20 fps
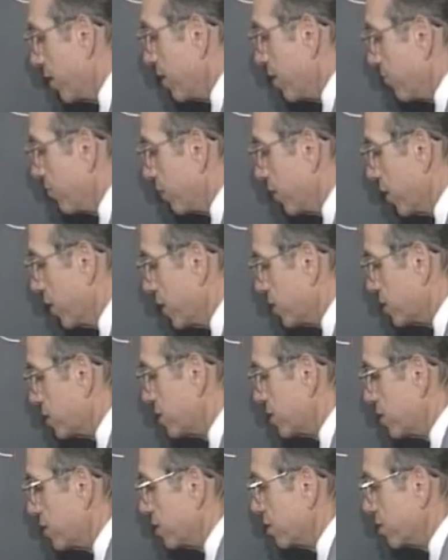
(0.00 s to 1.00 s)

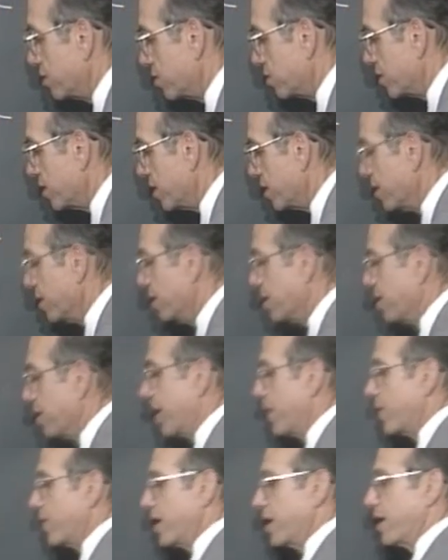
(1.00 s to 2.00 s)
plus c.
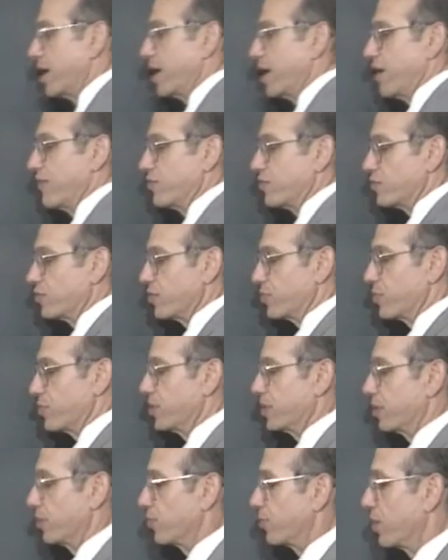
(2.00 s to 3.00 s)
Now again, I have an
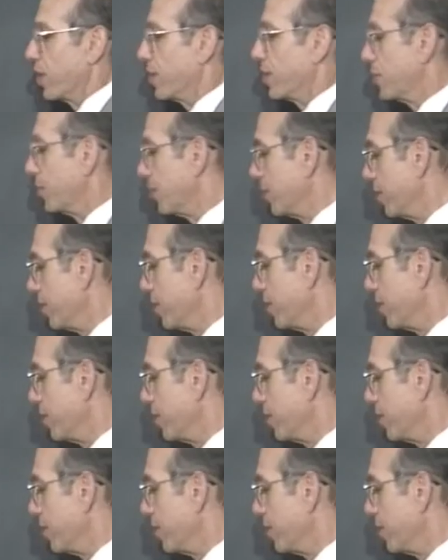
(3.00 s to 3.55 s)
arithmetic problem.